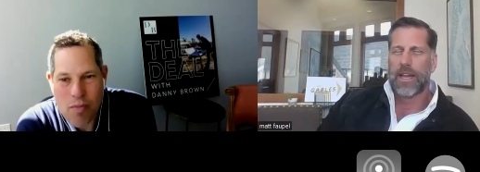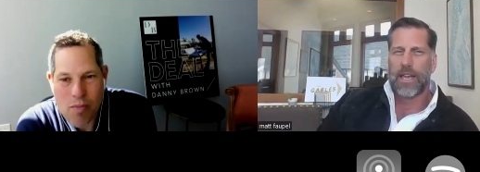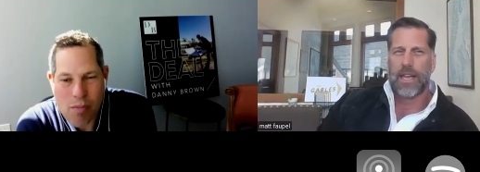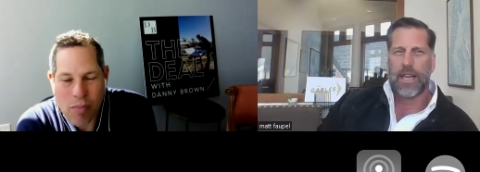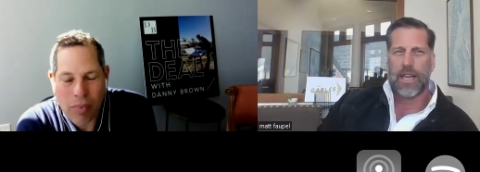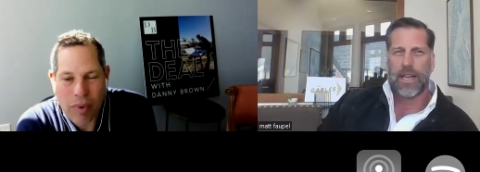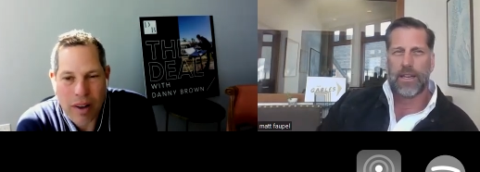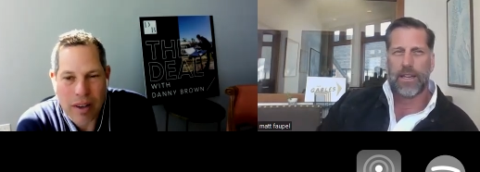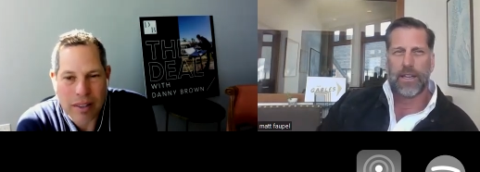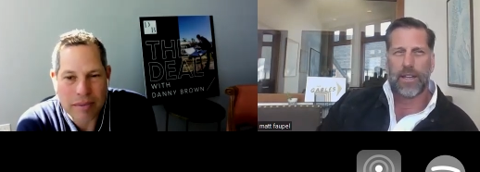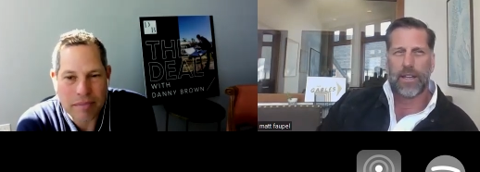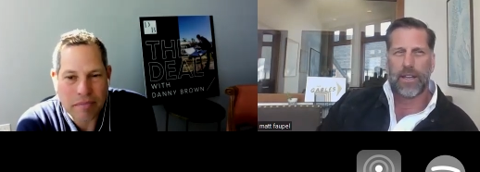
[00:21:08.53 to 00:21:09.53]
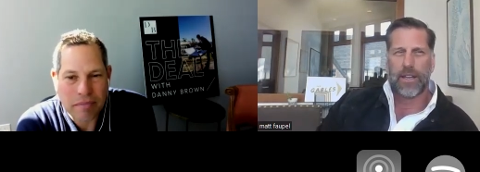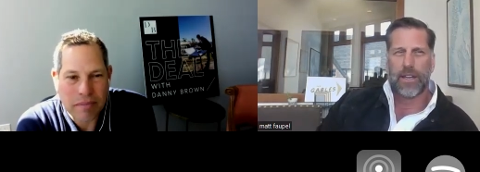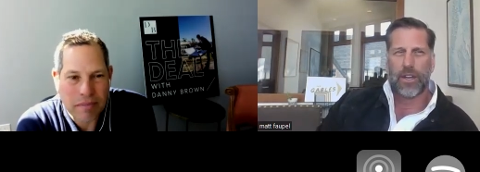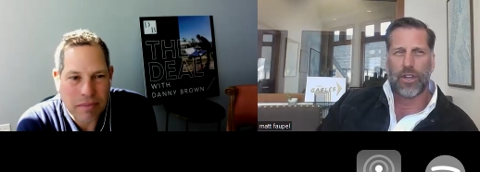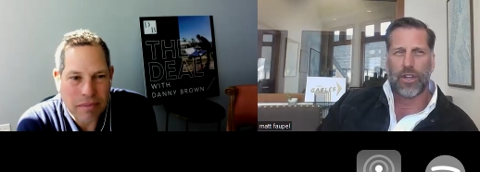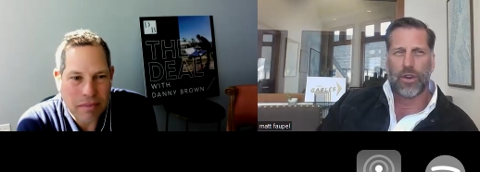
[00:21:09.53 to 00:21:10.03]
Speaker 1: and
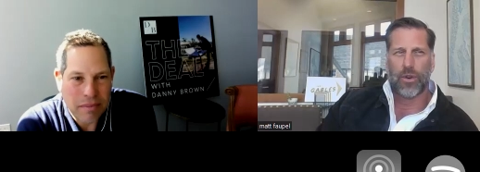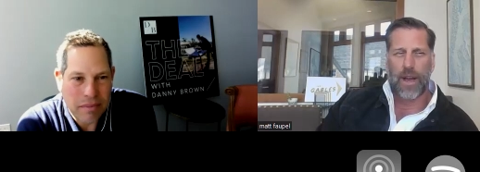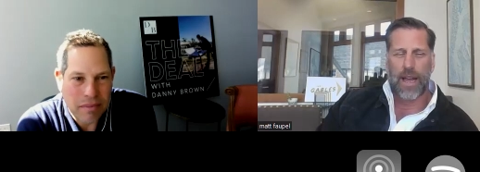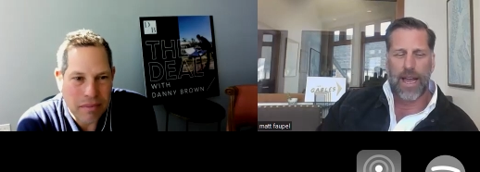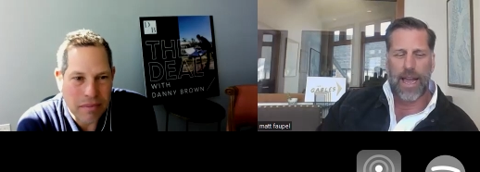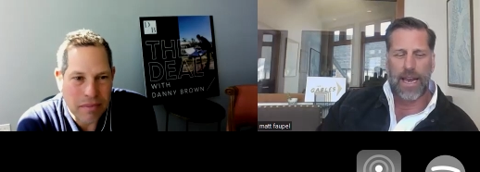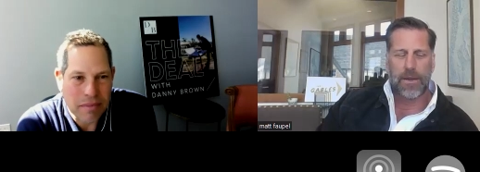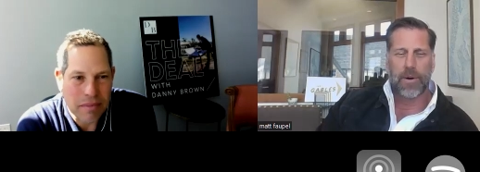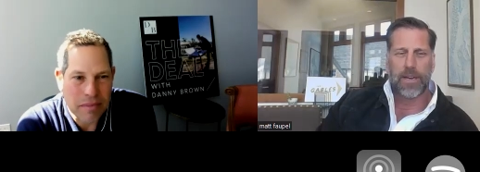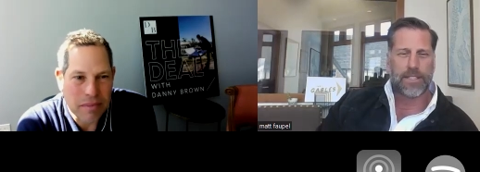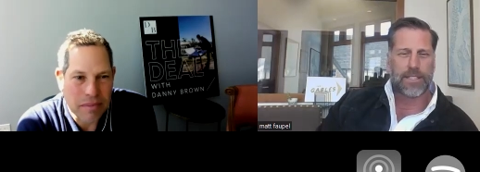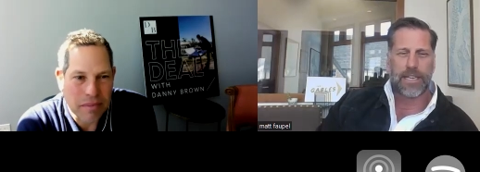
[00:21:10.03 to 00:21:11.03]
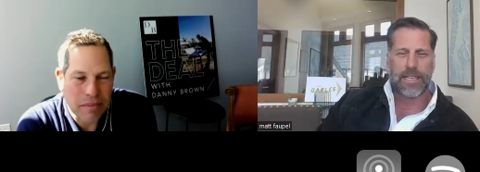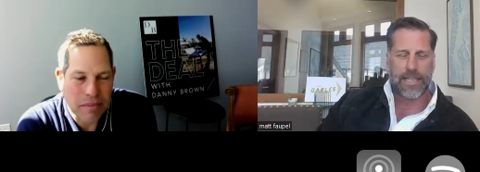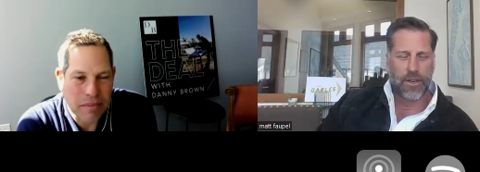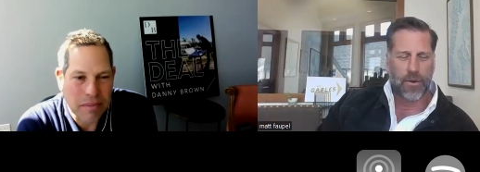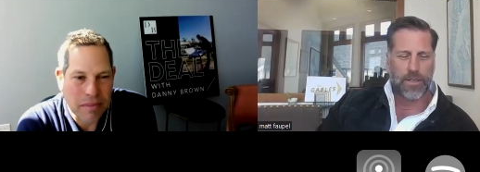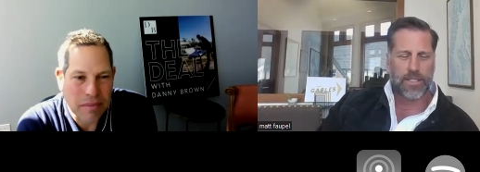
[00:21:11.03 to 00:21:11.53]
you know, anybody's gonna
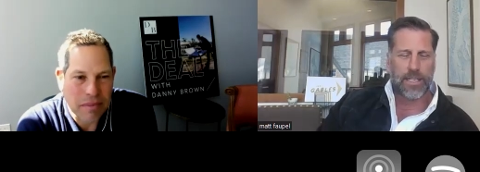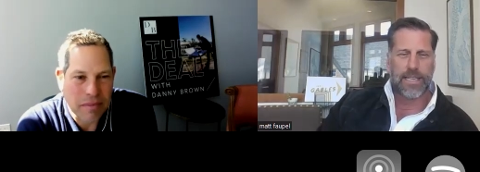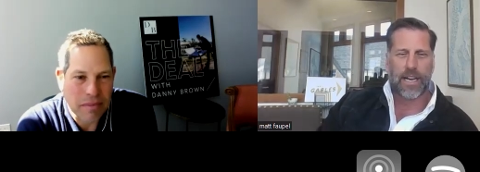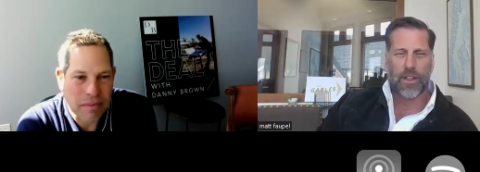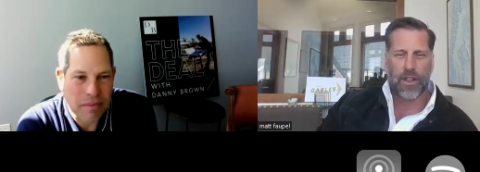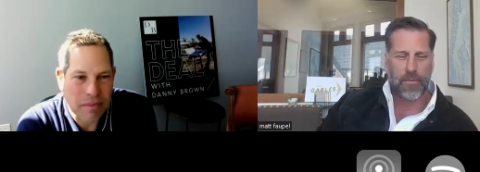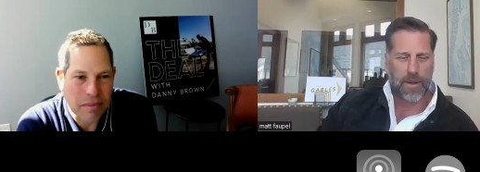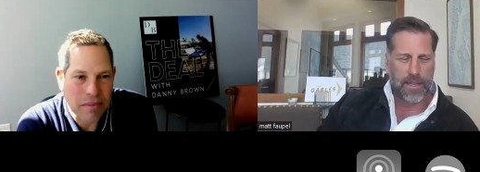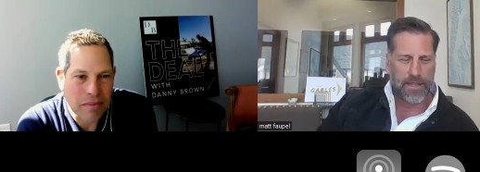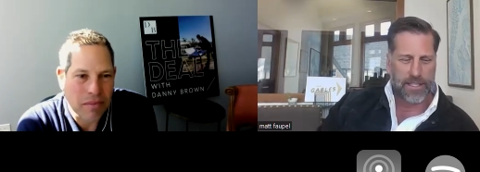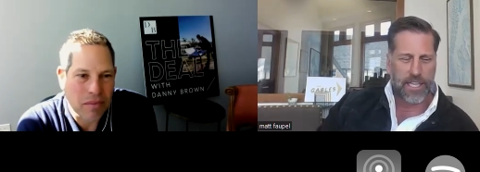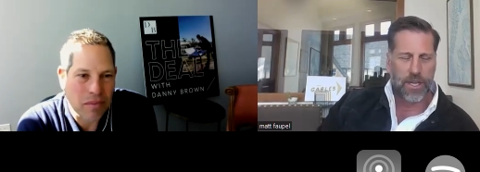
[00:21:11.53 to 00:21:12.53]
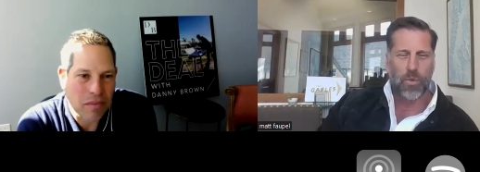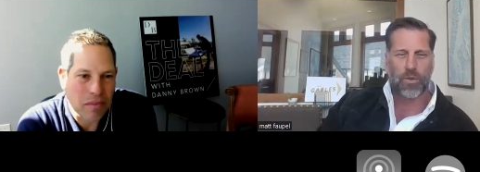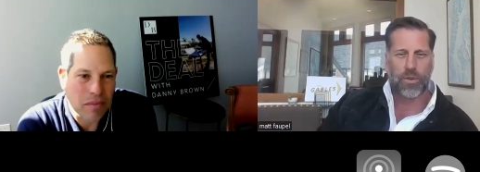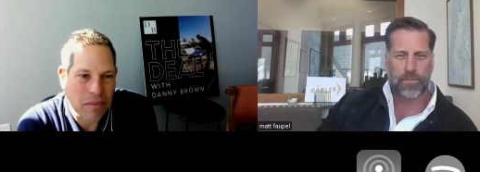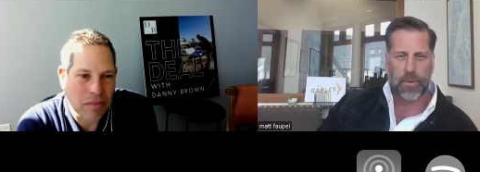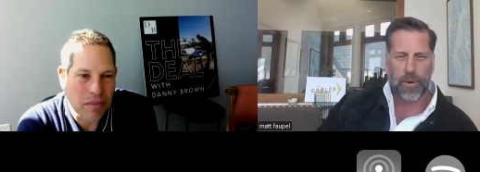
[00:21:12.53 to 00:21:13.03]
nobody's gonna tell them, and this thing
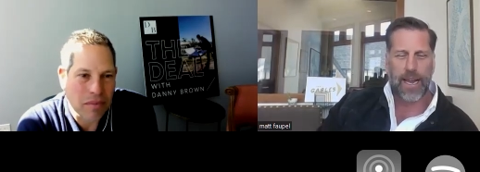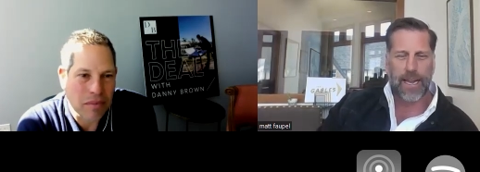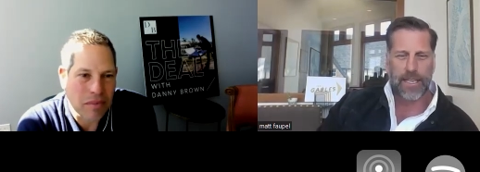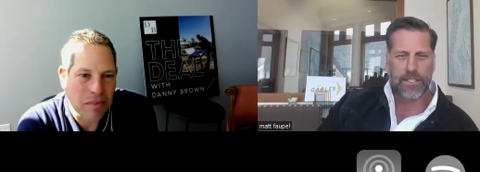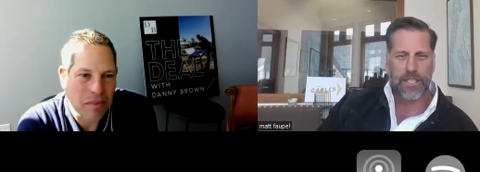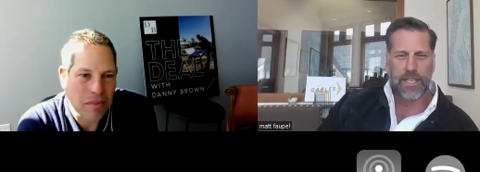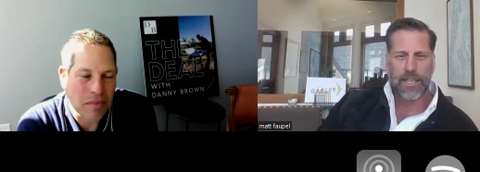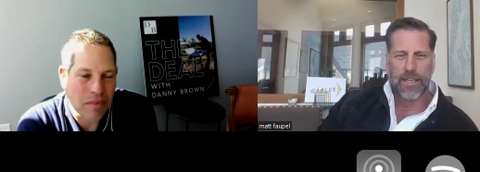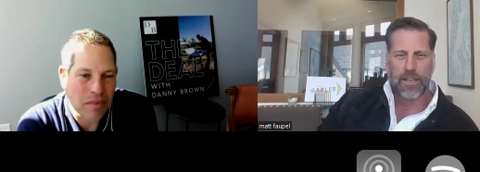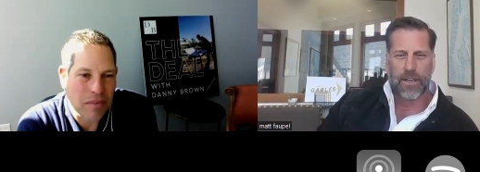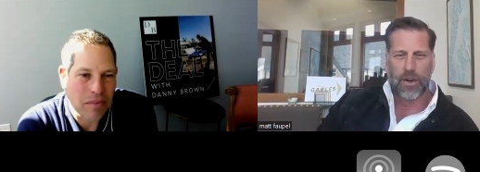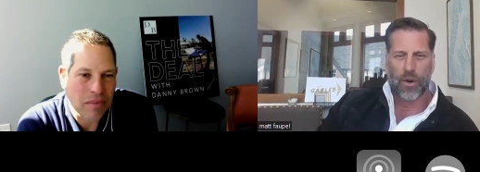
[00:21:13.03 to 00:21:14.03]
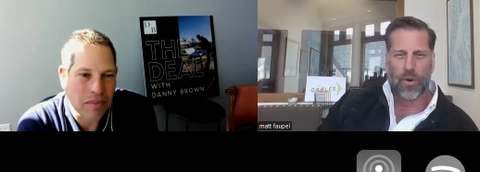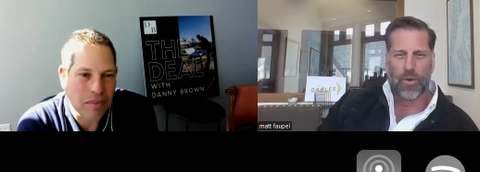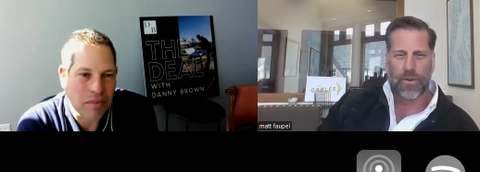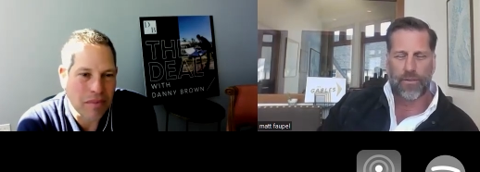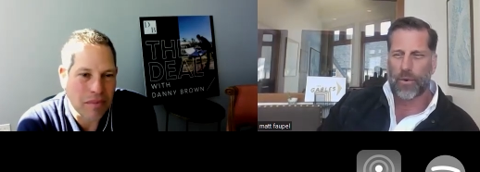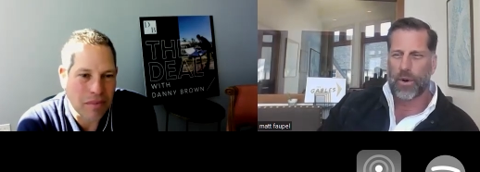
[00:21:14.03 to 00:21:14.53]
won't appraise
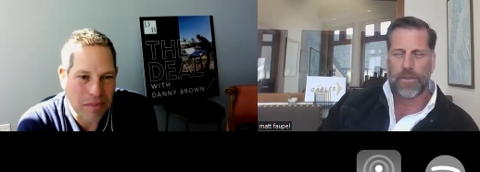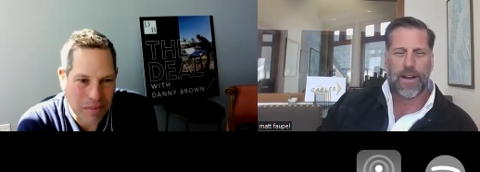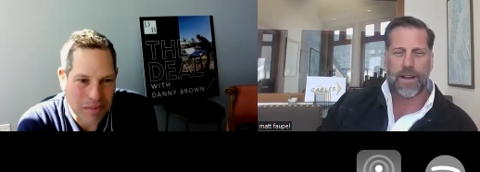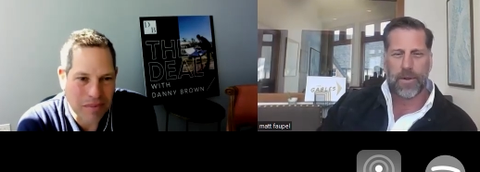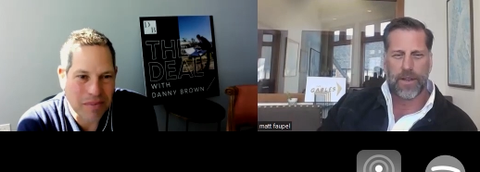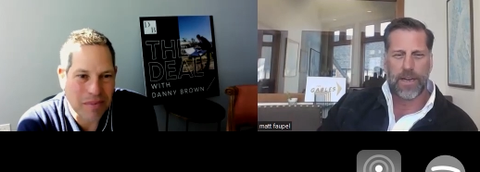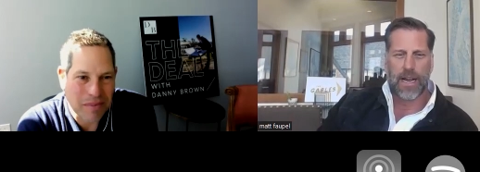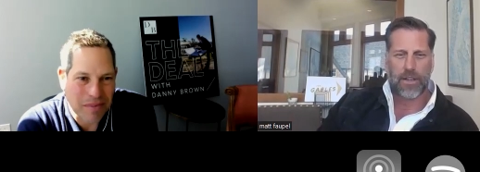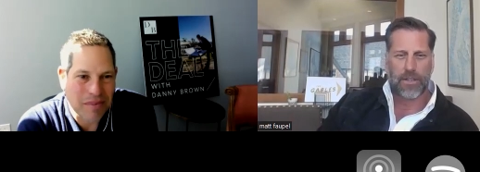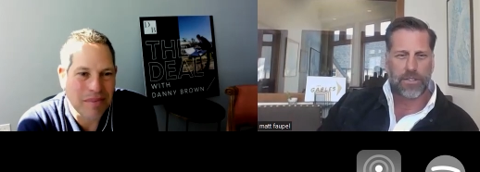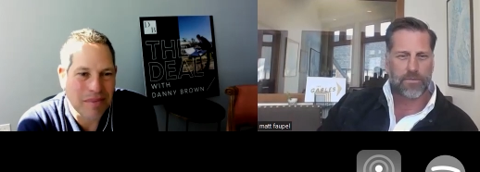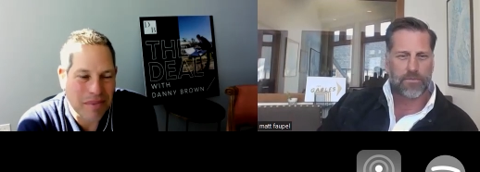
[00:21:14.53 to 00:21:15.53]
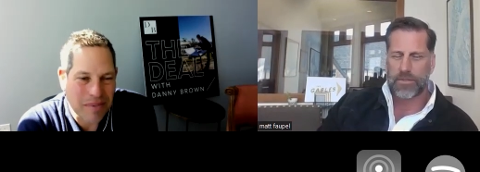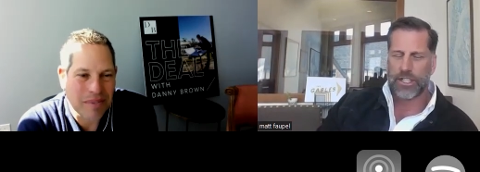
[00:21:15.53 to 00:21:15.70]
over forty-five million dollars.